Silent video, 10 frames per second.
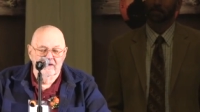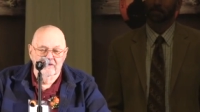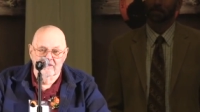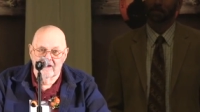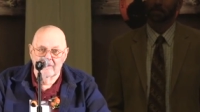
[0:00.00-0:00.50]

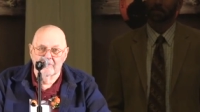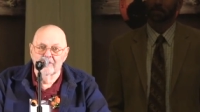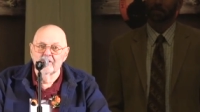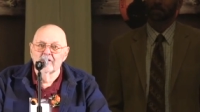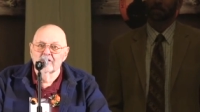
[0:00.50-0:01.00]
or
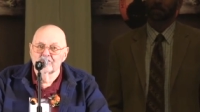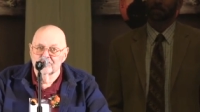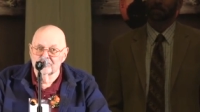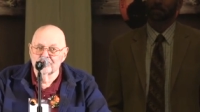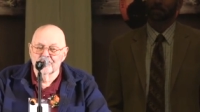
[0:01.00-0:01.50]
grape
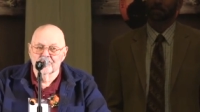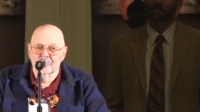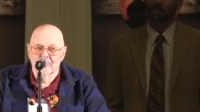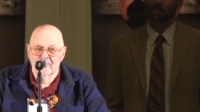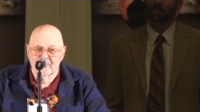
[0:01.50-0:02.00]

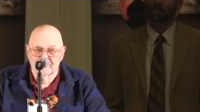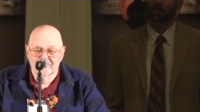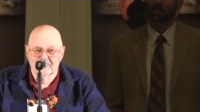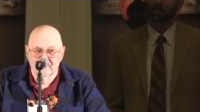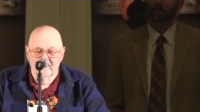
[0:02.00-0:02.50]
juice
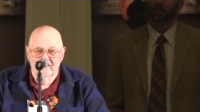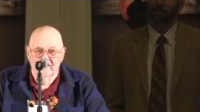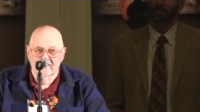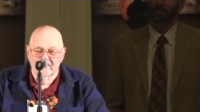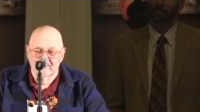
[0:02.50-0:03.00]
grapes,
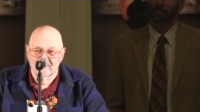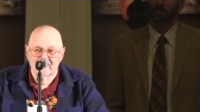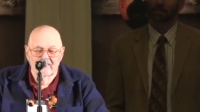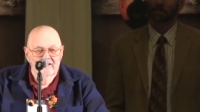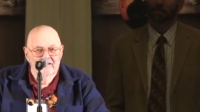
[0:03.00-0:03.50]
and
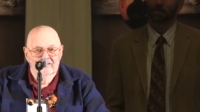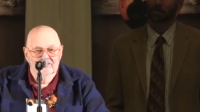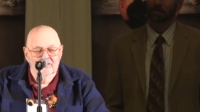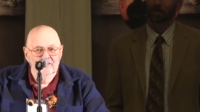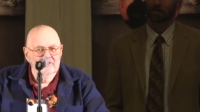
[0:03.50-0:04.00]
uh,
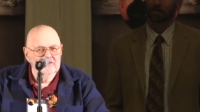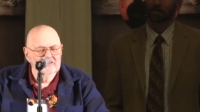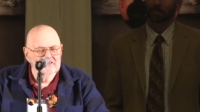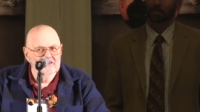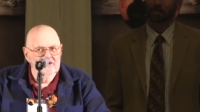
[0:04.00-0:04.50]
so
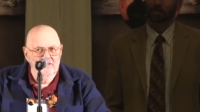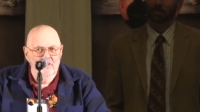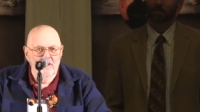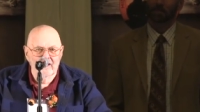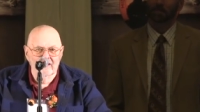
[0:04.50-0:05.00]
it was
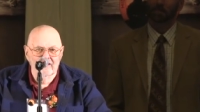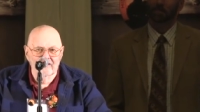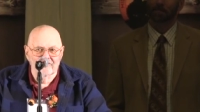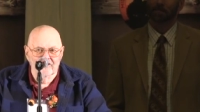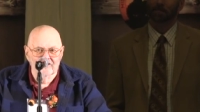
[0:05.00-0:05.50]
quite
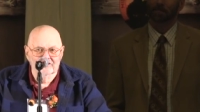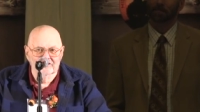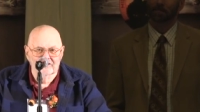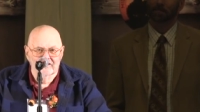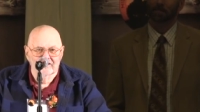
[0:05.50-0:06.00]
a
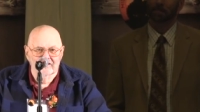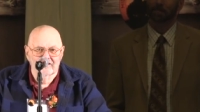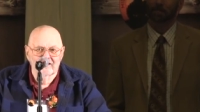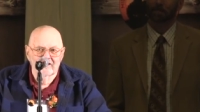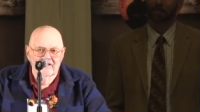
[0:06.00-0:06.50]
difference.
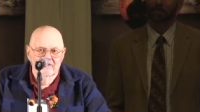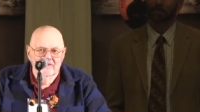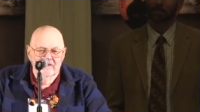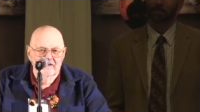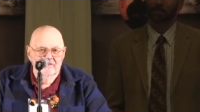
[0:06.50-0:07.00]
And
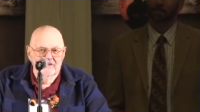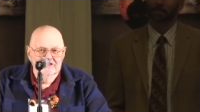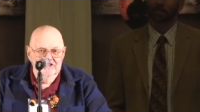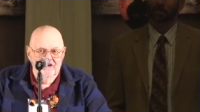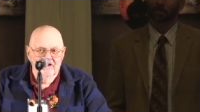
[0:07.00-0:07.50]

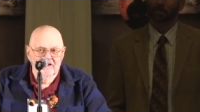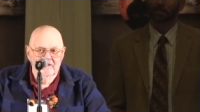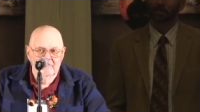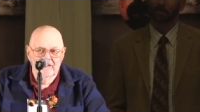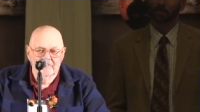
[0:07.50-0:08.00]
when we
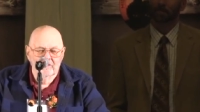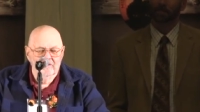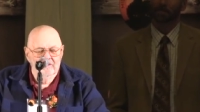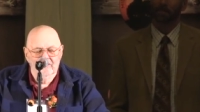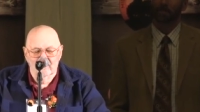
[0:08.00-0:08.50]
started,
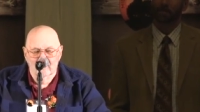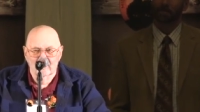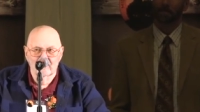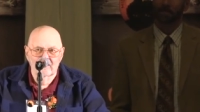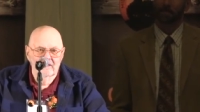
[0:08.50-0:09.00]
people
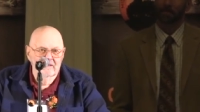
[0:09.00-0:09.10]
thought,